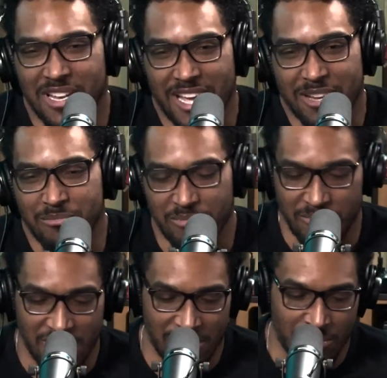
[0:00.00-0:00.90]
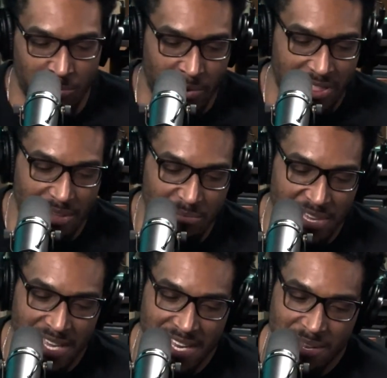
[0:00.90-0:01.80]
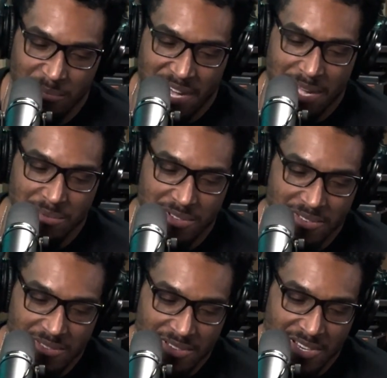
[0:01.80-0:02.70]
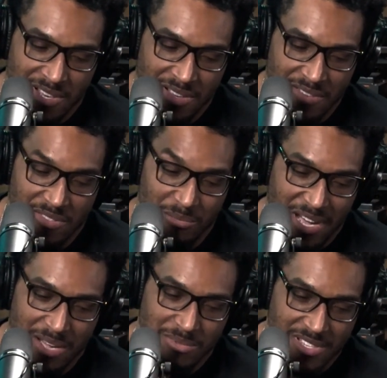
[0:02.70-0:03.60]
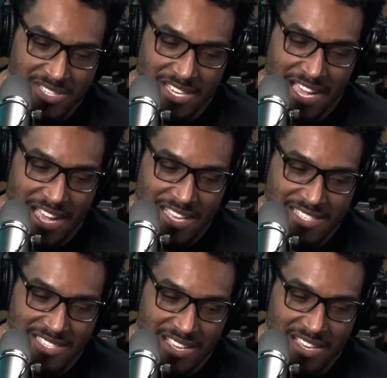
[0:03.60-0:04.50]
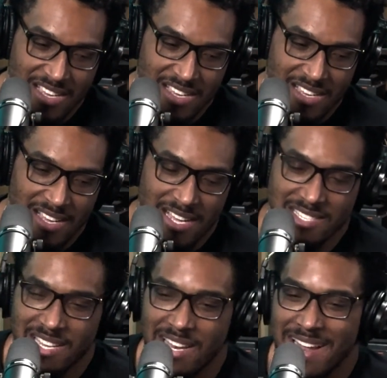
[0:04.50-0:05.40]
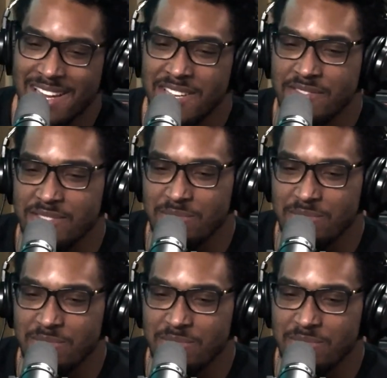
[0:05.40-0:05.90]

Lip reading: like, with it being in the Bible, if the Bible is God's, I say a lot of ifs